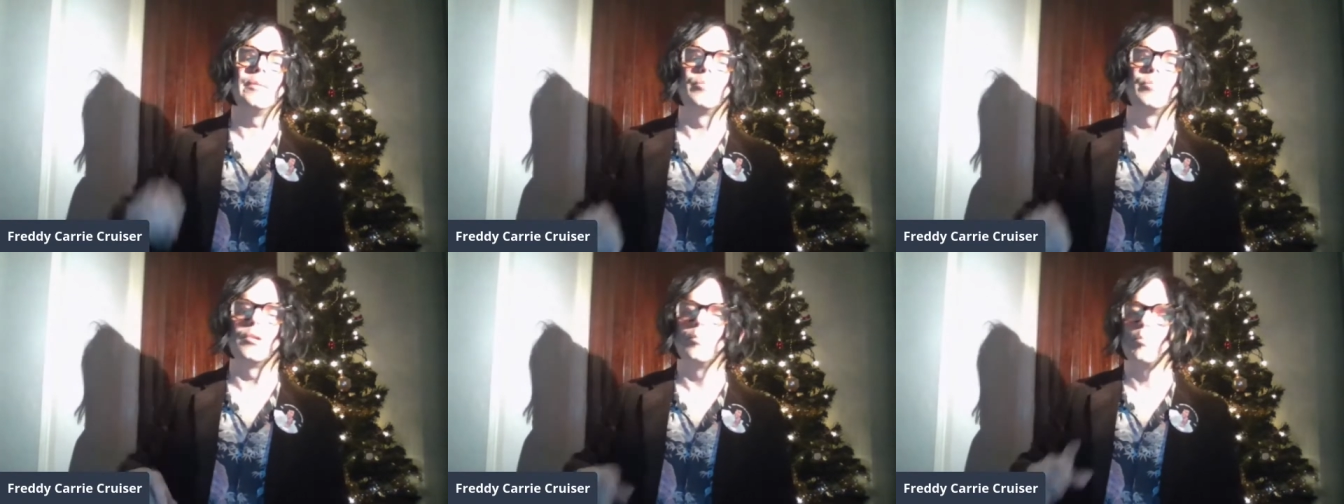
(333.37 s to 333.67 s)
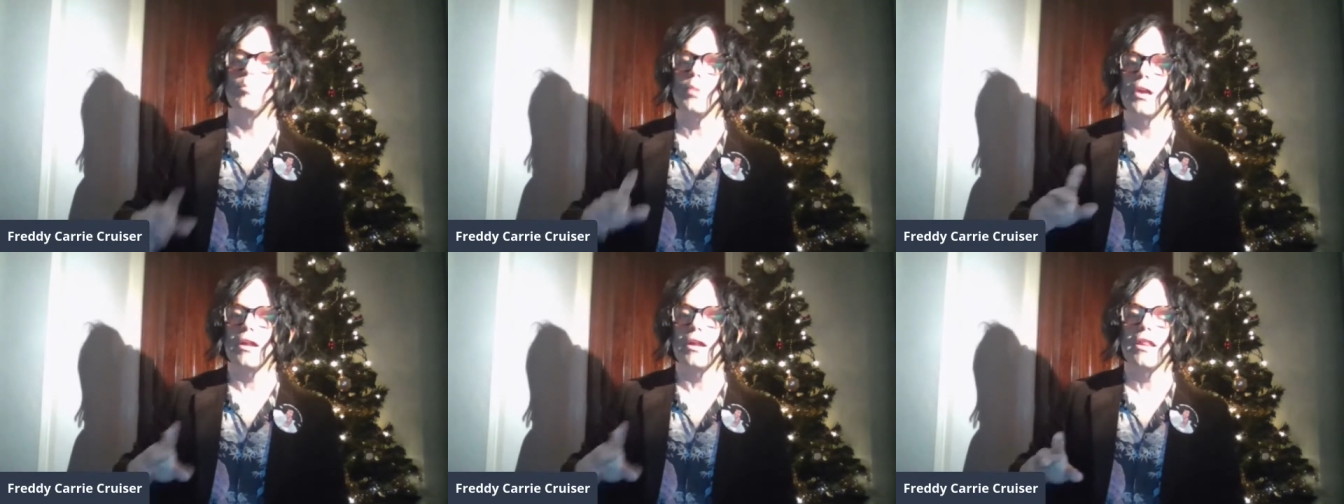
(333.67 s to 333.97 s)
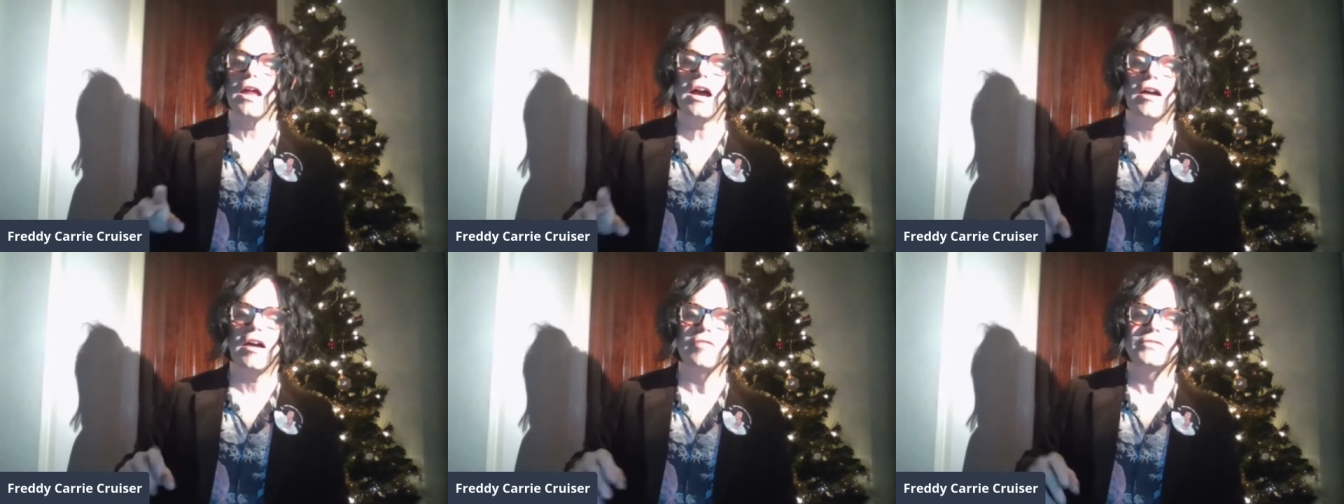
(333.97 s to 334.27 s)
keeper, but I
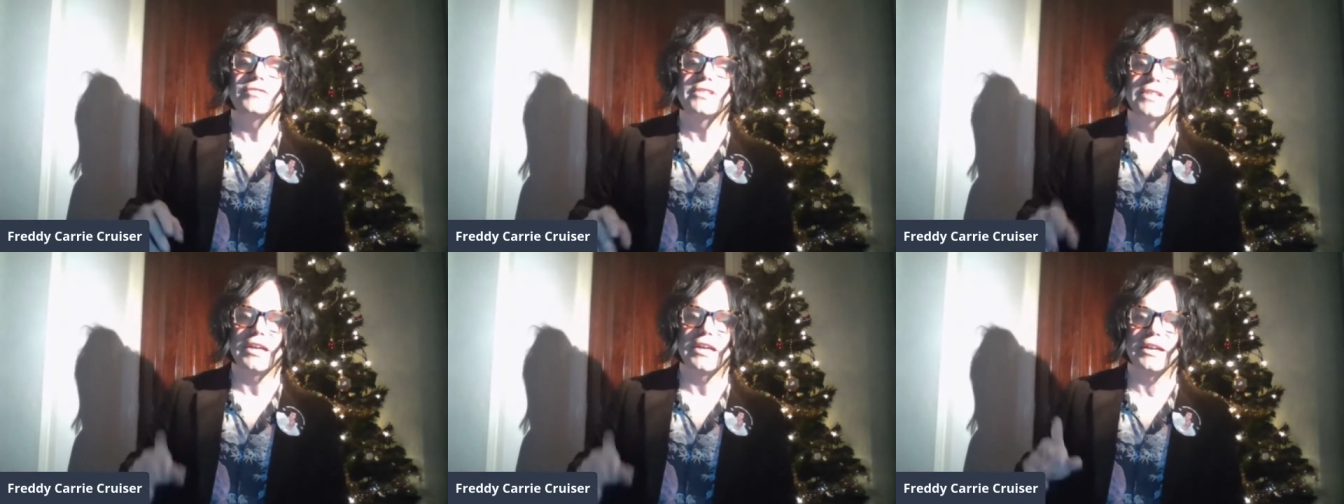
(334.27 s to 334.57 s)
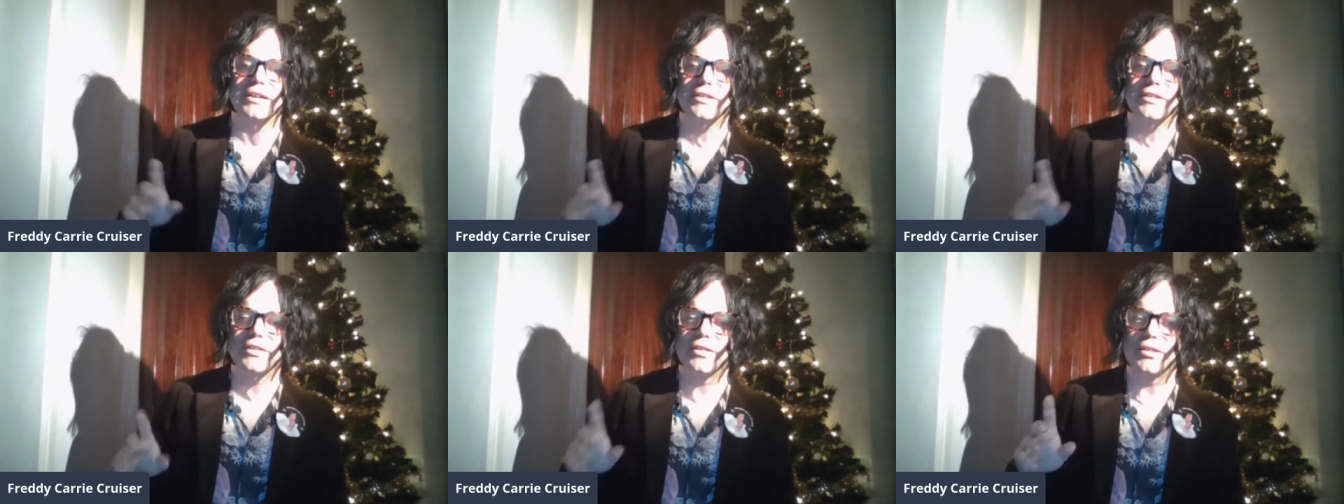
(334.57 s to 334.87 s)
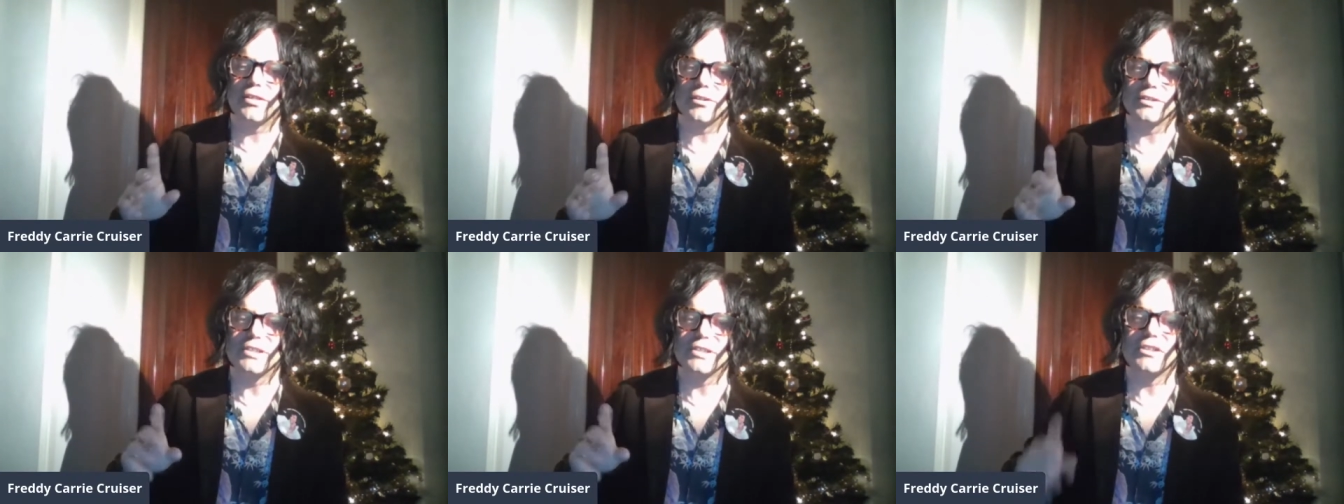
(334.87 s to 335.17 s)
laughed, saying,
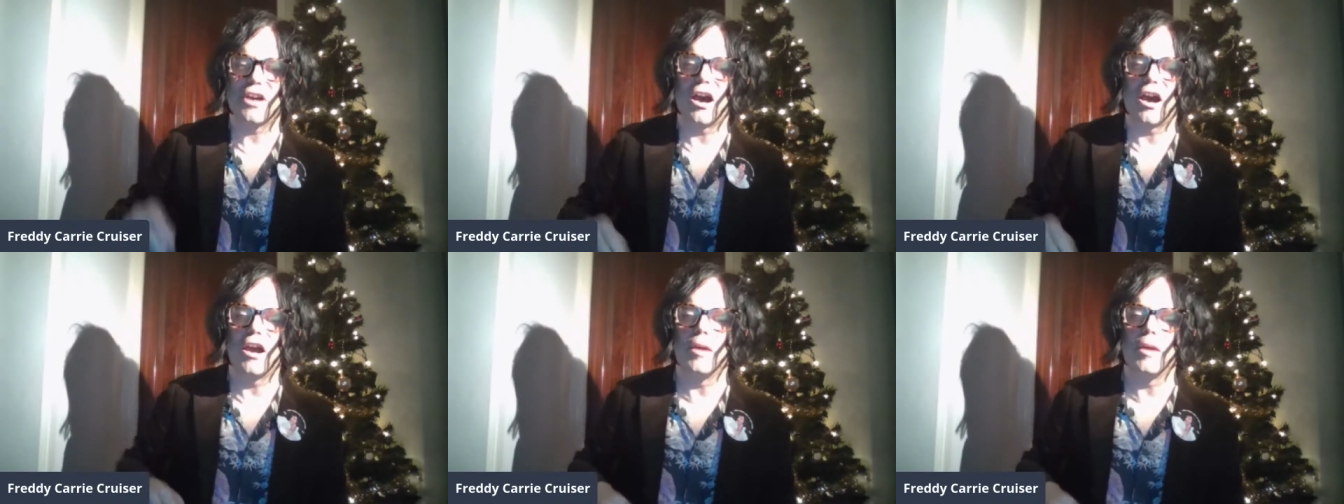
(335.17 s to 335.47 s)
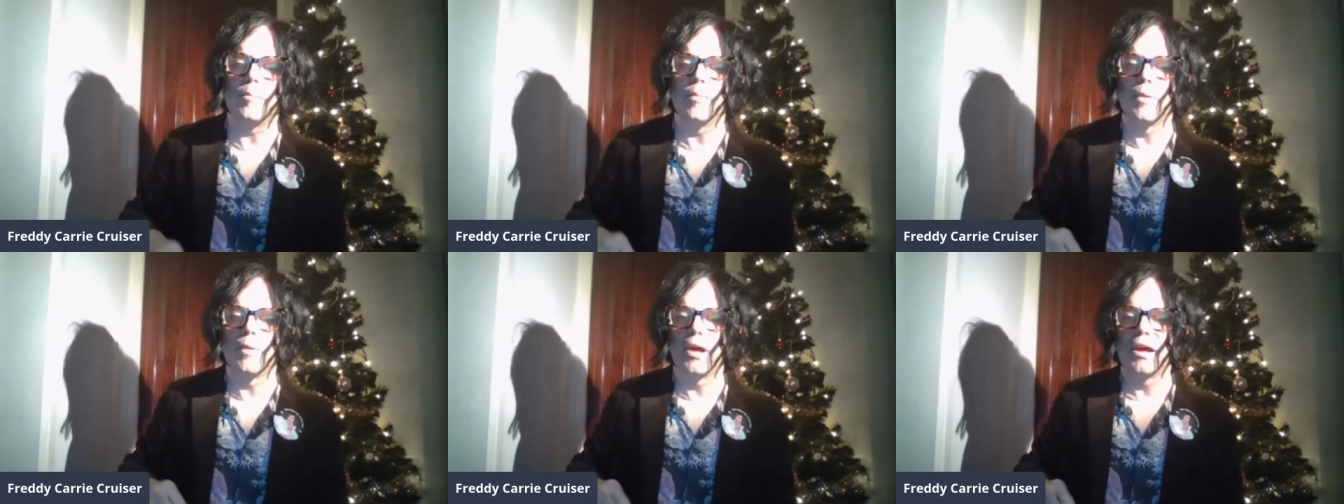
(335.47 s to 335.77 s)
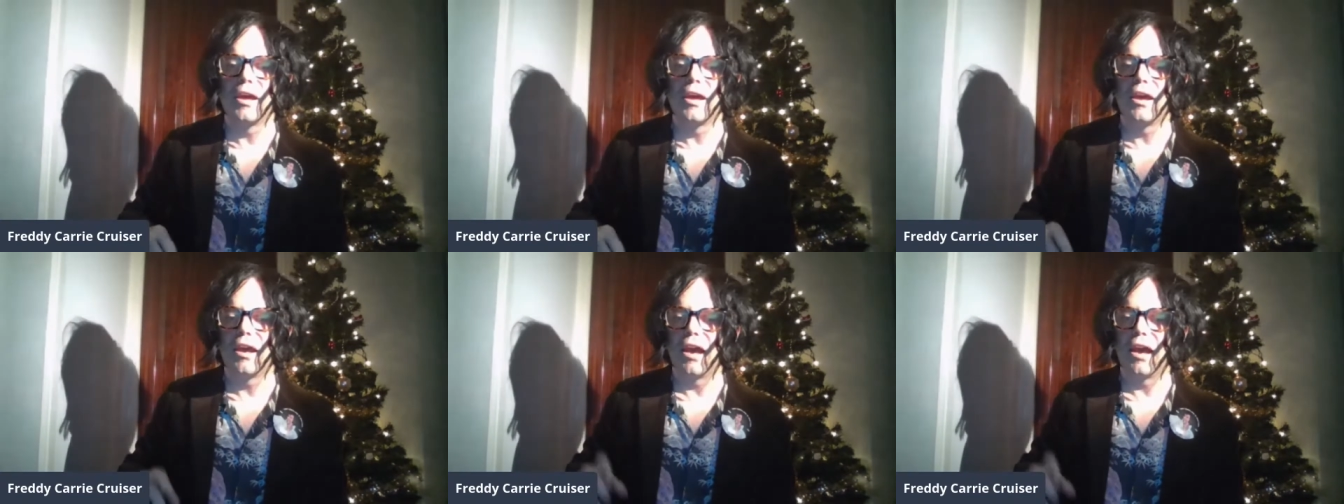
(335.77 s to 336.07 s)
there is time.
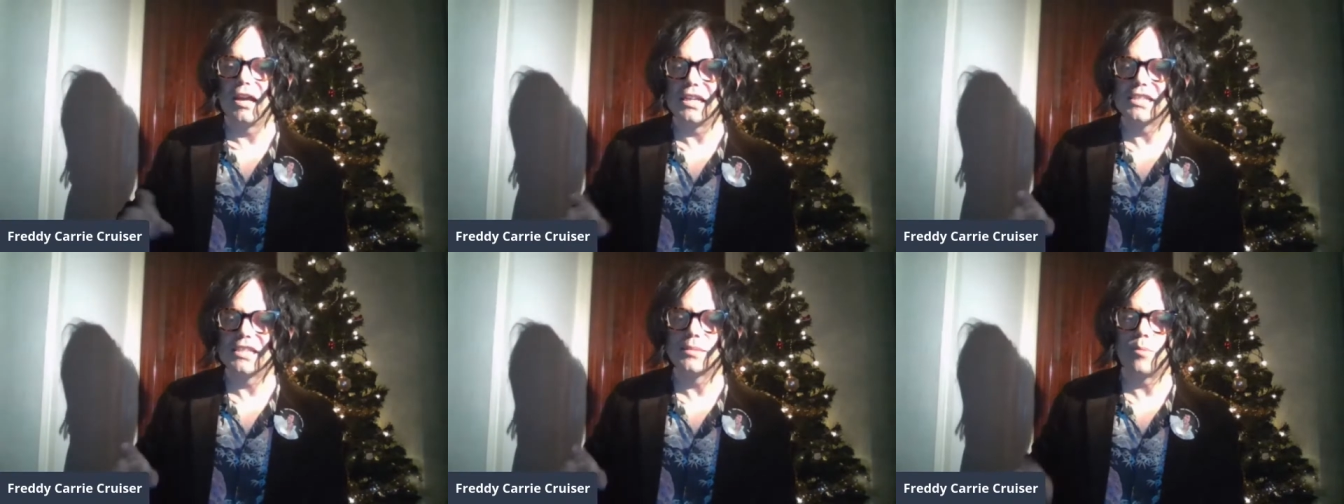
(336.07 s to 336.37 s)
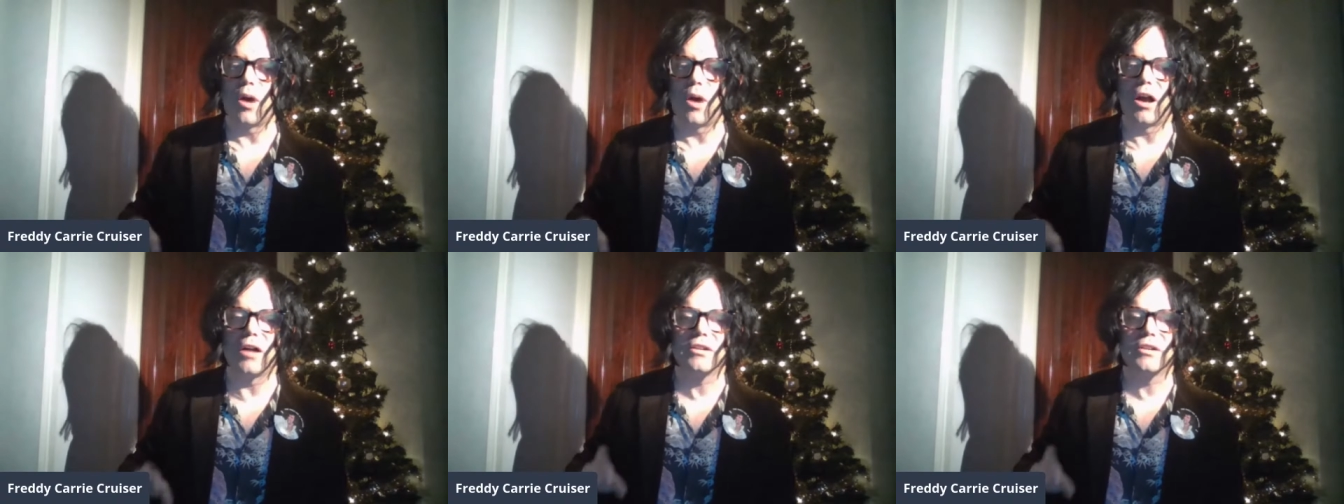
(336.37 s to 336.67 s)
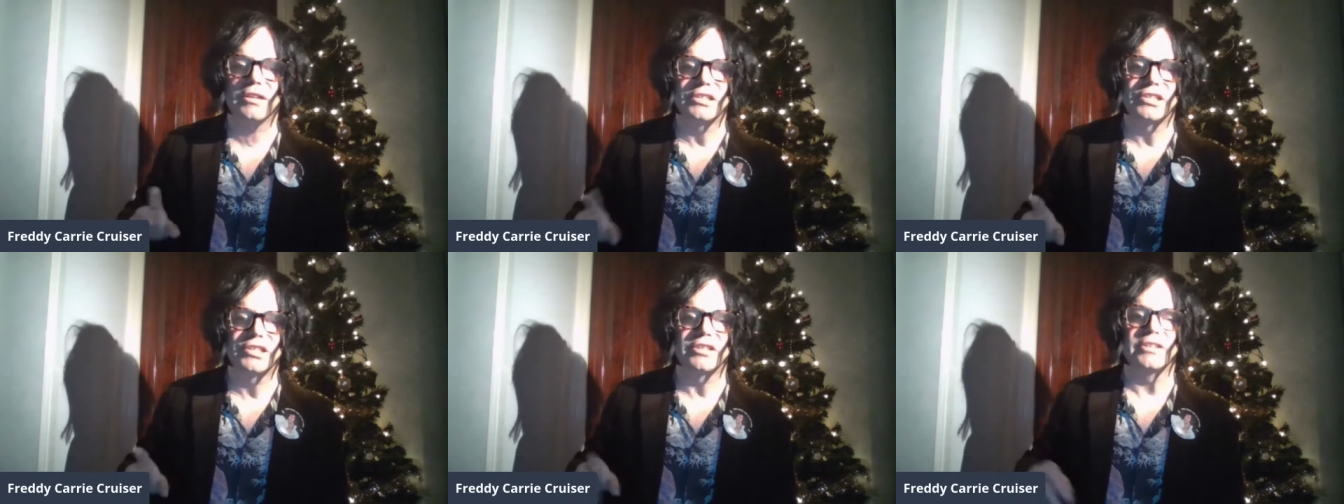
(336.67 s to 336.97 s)
And he
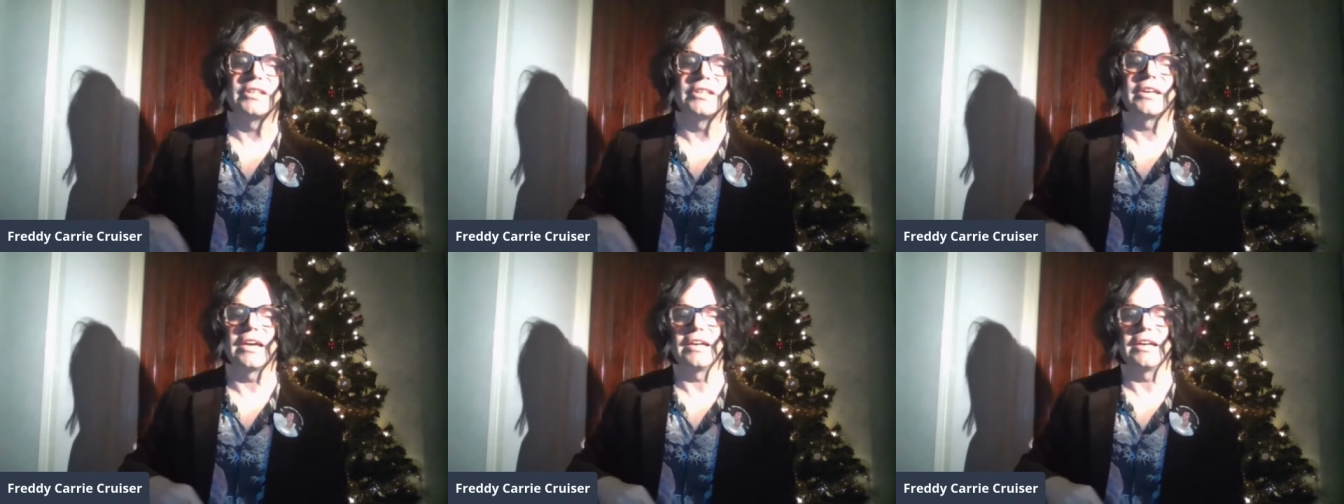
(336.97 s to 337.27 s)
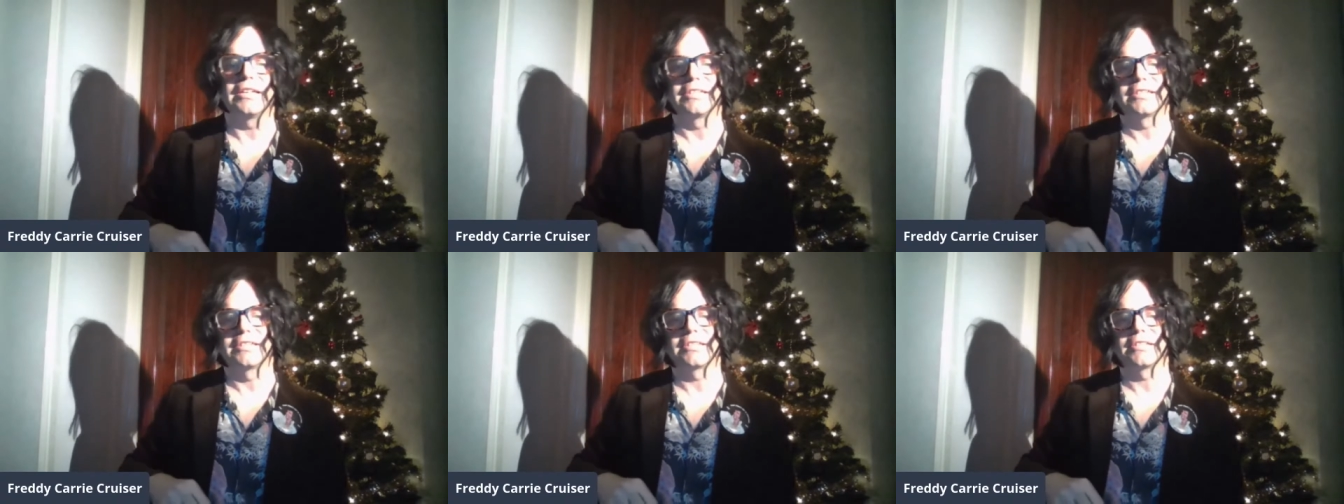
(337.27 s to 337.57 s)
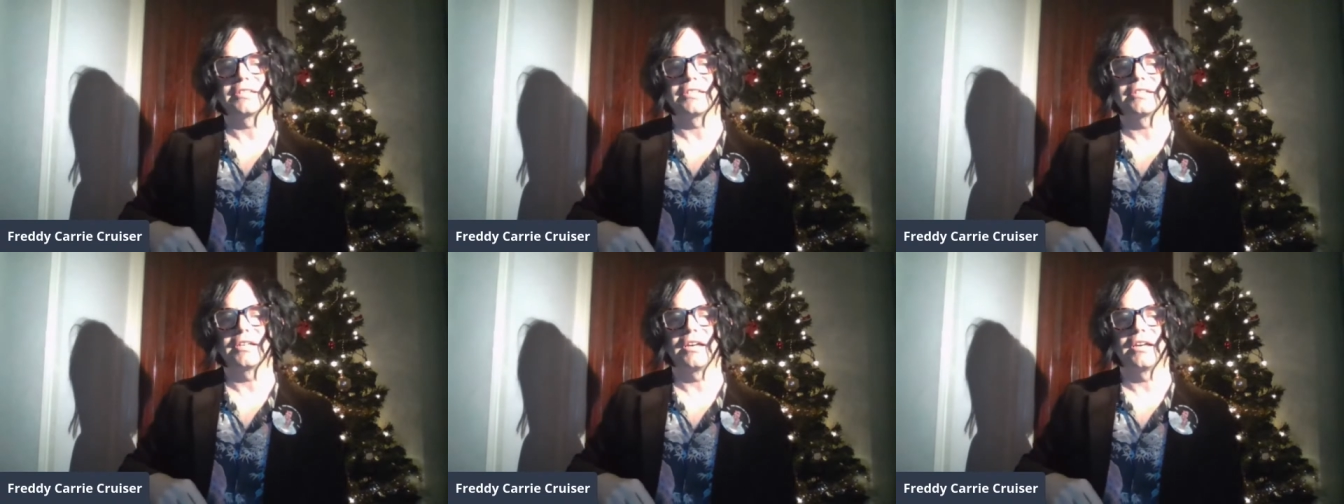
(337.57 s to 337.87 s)
smiled and shut the
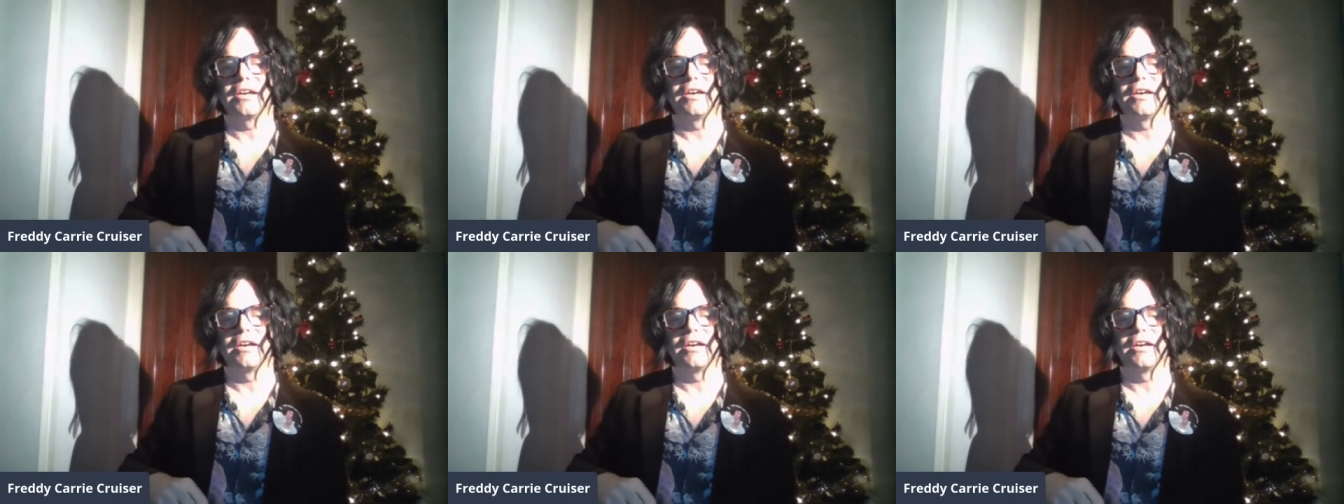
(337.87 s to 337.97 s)
gates.